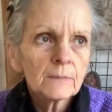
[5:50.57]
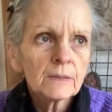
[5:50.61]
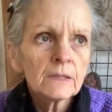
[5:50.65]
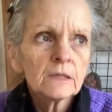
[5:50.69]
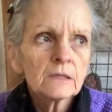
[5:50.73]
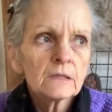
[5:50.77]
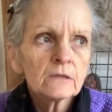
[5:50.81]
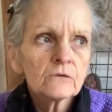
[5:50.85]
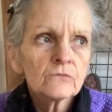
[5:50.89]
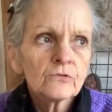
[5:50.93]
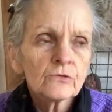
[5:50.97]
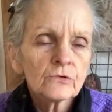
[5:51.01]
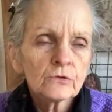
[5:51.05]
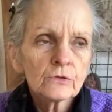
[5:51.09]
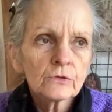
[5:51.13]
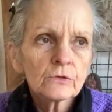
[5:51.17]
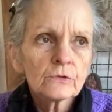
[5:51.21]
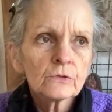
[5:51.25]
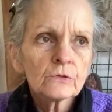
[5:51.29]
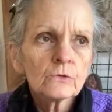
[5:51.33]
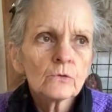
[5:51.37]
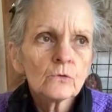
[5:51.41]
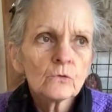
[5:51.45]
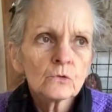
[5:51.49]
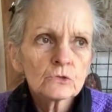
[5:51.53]
any
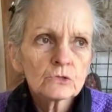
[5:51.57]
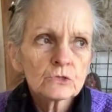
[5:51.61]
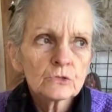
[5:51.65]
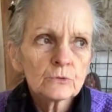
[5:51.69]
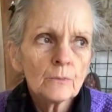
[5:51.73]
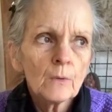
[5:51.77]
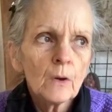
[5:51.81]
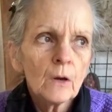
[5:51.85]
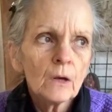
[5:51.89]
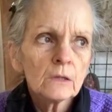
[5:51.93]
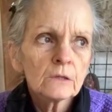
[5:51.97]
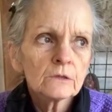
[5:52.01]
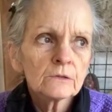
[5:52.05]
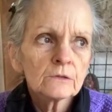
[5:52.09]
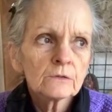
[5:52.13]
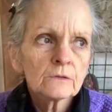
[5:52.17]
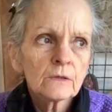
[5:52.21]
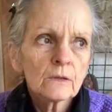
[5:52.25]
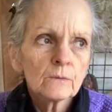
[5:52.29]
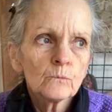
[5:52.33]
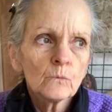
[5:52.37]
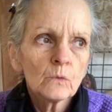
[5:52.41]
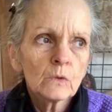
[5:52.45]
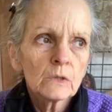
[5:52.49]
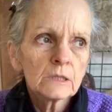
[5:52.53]
further or smaller
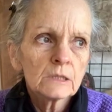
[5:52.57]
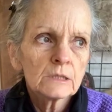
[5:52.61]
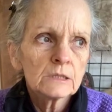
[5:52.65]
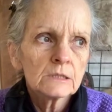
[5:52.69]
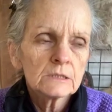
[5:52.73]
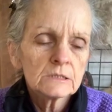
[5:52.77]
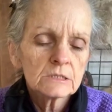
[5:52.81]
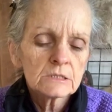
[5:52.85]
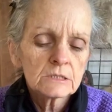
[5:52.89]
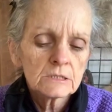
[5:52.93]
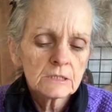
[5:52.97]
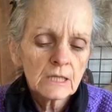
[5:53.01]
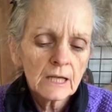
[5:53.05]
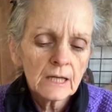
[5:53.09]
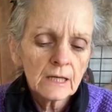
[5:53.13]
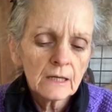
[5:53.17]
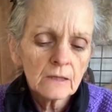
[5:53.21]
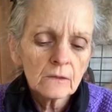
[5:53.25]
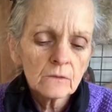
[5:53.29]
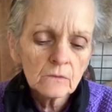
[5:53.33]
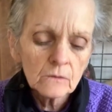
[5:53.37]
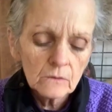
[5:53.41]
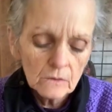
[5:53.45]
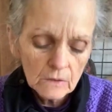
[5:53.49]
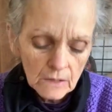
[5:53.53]
than what it is
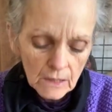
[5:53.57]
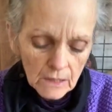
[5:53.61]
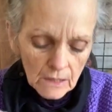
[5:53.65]
now.